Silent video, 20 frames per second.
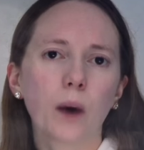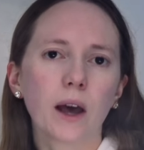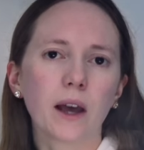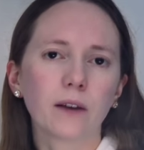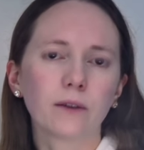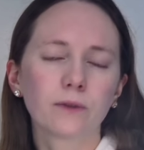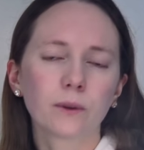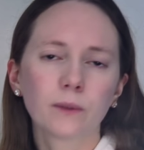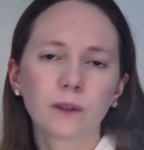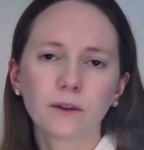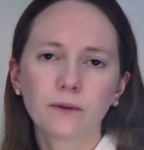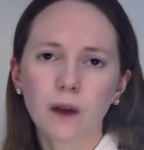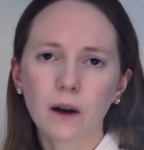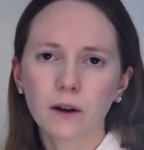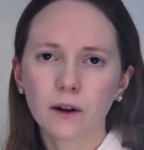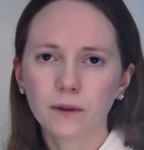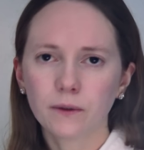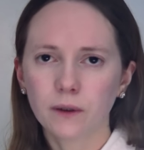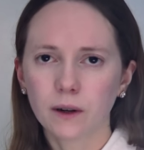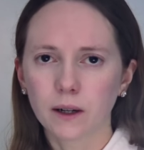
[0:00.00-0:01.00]
way, from the
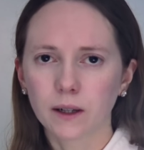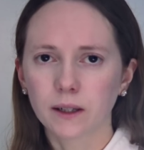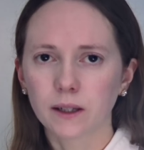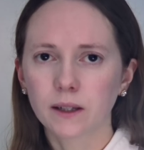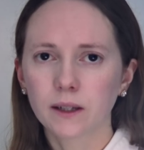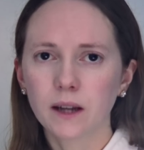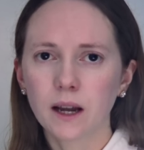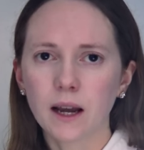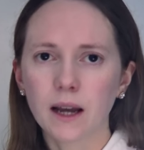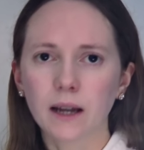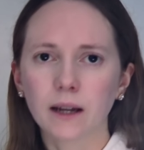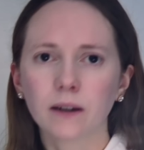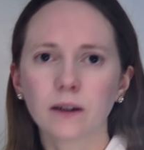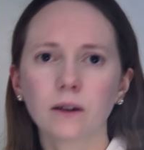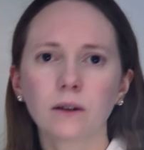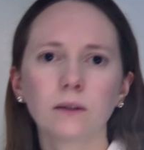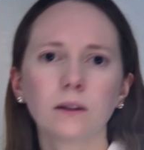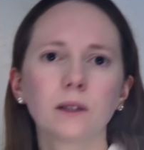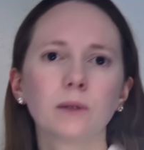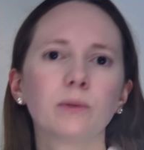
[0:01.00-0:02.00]
very first day,
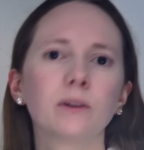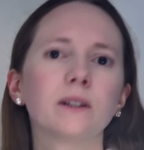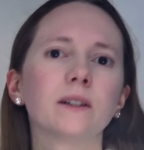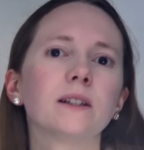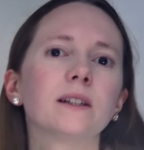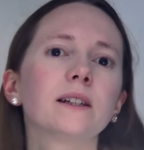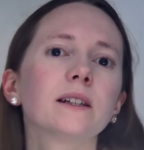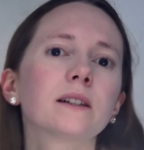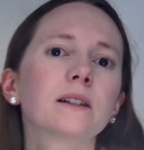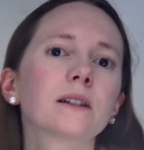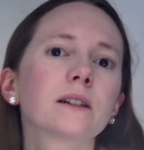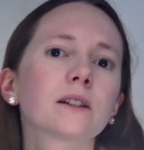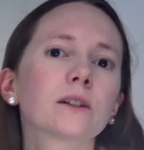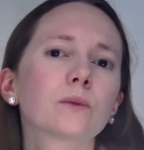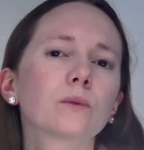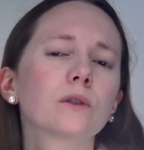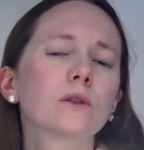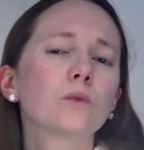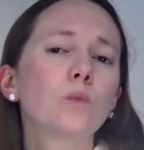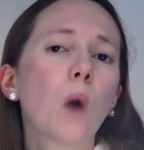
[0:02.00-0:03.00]
Gottliebin
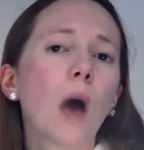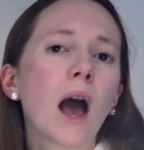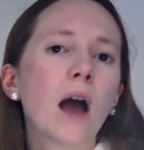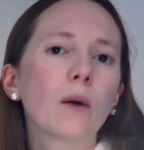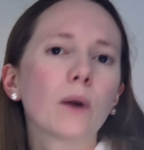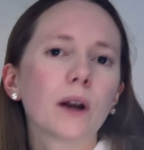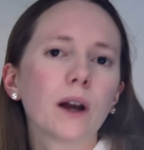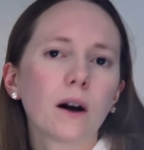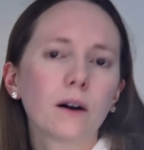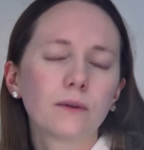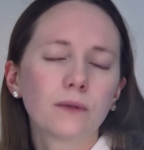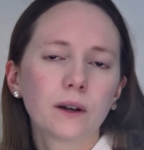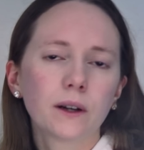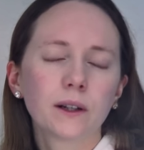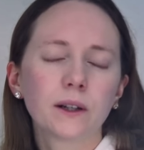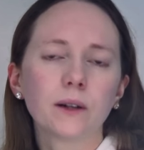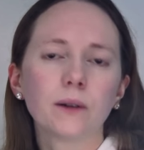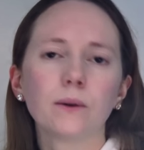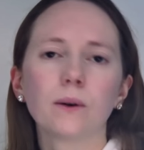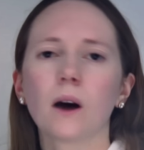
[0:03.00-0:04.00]
Dittus was wary of her
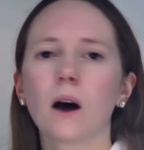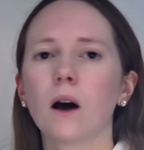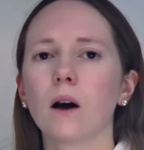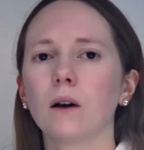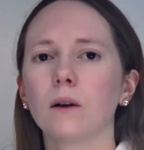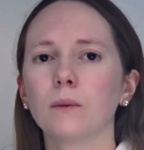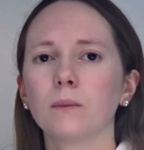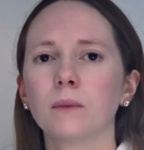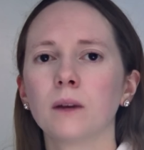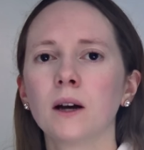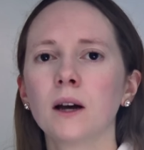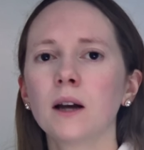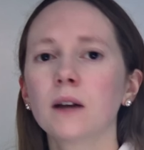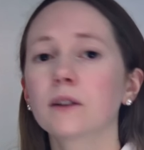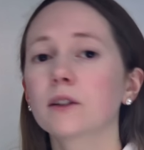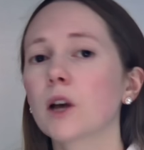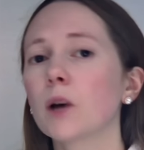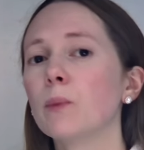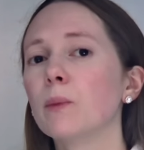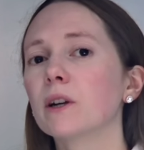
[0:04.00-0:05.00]
new home,
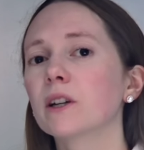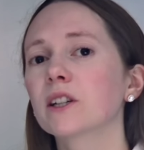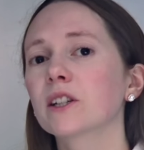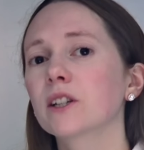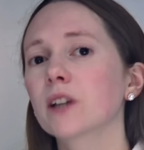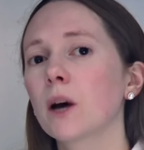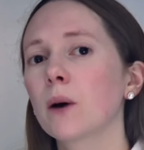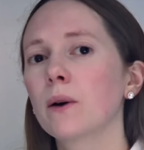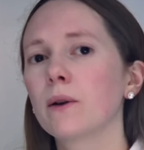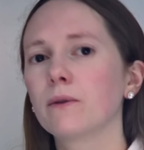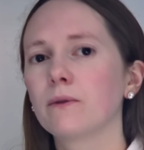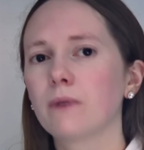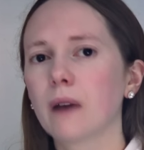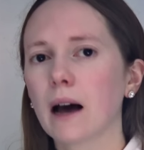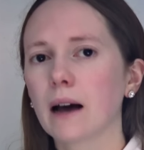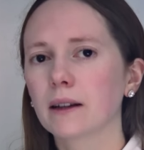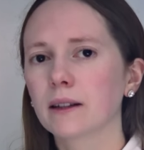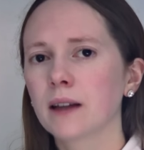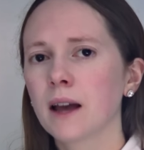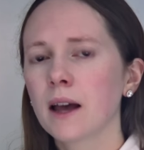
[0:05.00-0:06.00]
so much so in
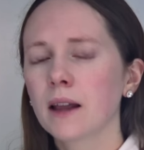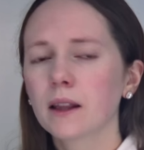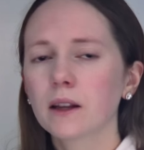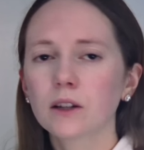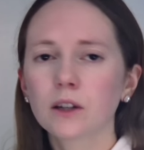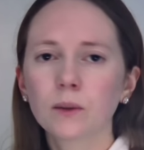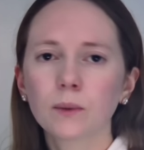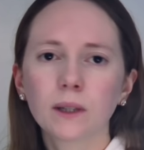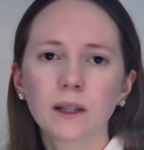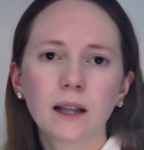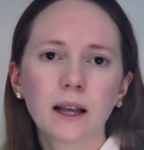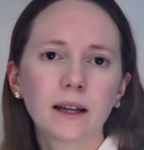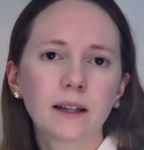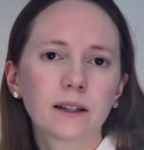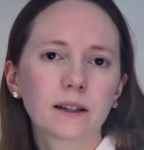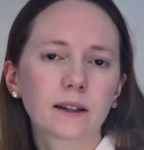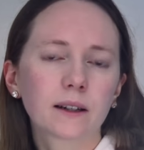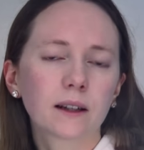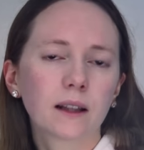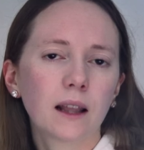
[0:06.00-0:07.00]
fact that she would
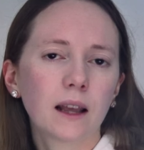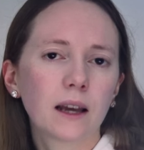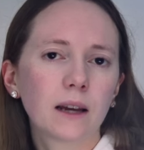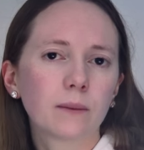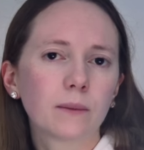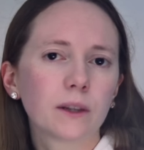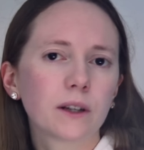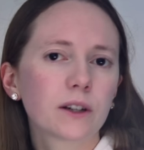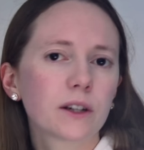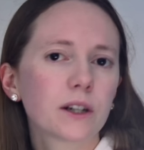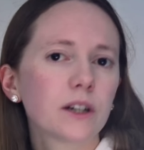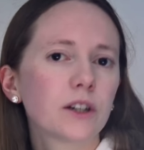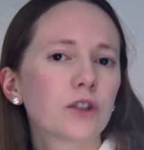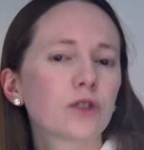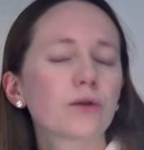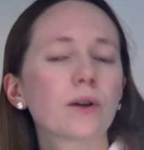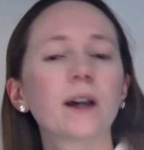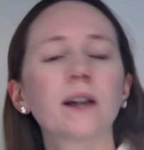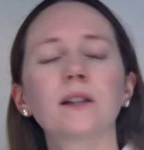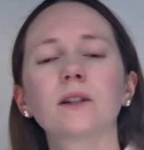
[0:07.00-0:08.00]
later claim that she
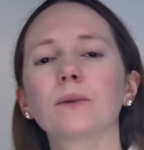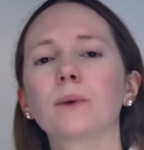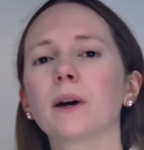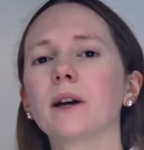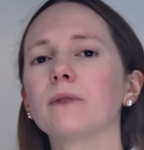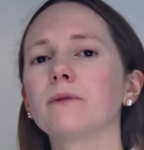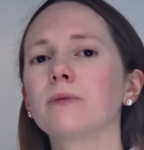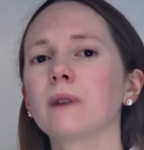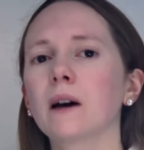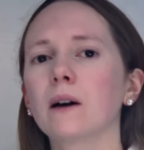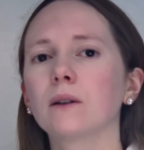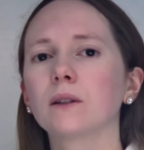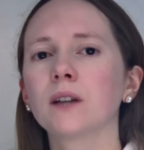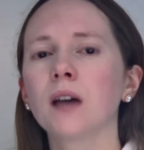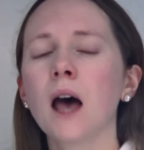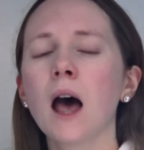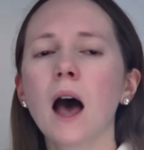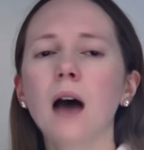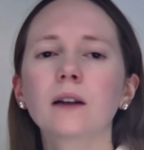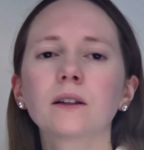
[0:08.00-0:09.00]
straightaway felt
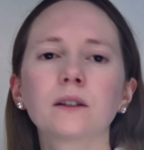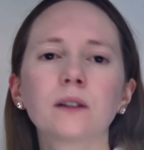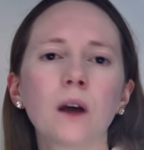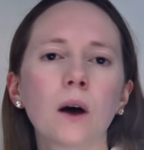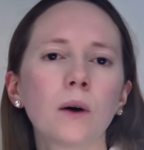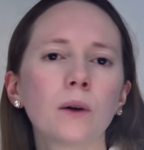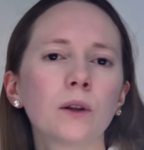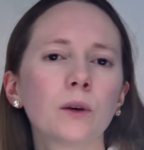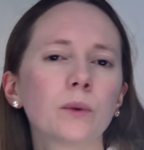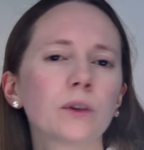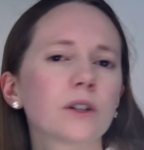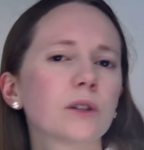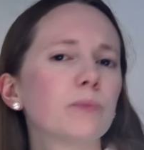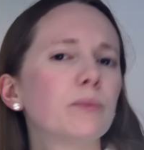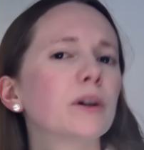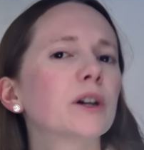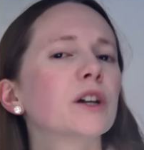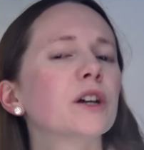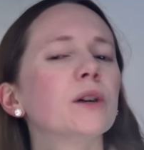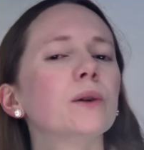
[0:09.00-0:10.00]
as though there was a
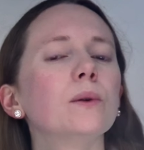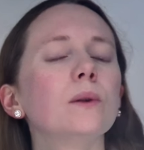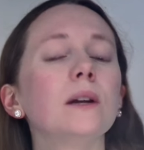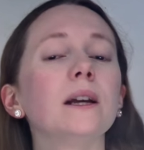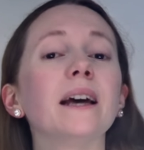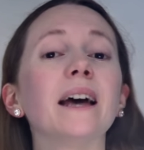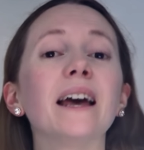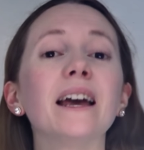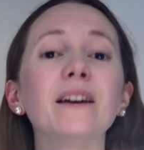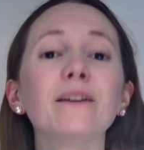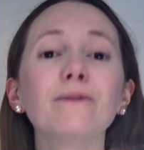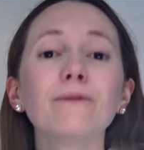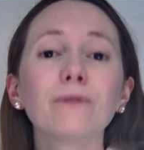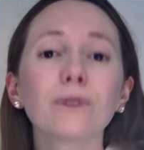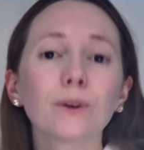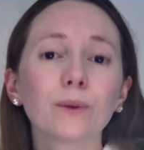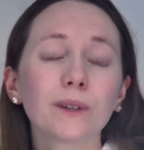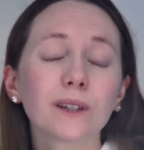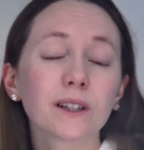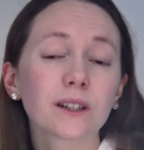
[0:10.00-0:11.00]
peculiar
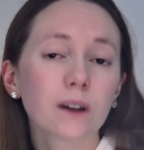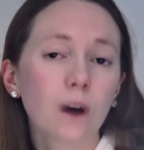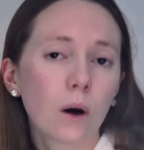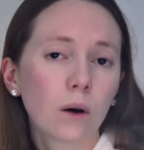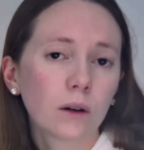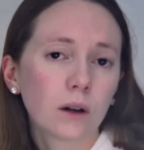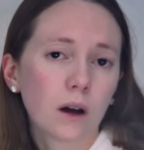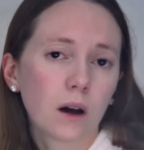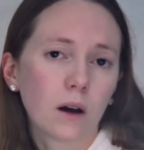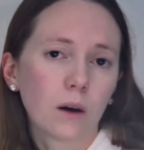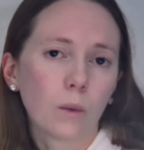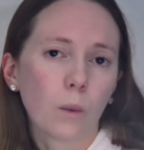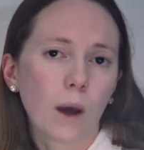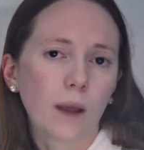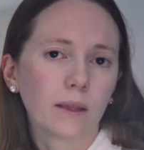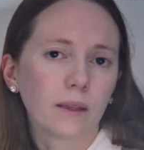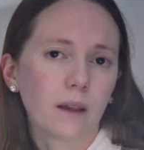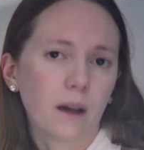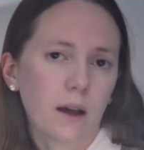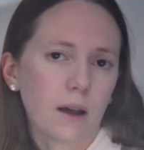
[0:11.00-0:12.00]
influence on her
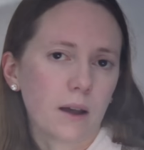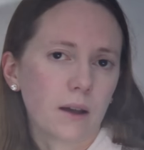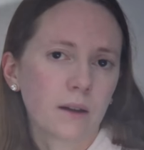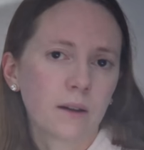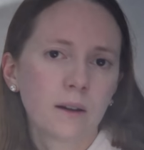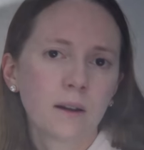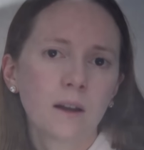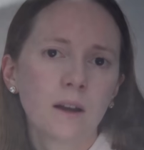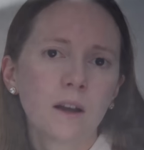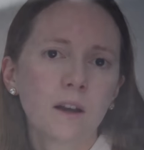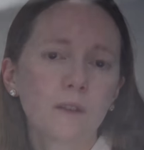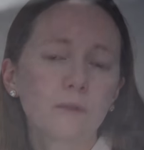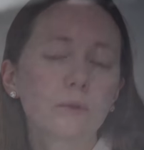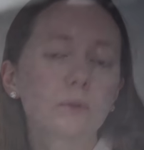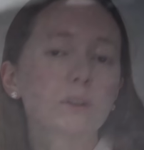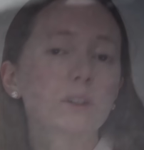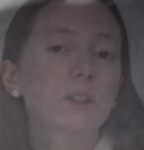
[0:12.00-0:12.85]
when there. for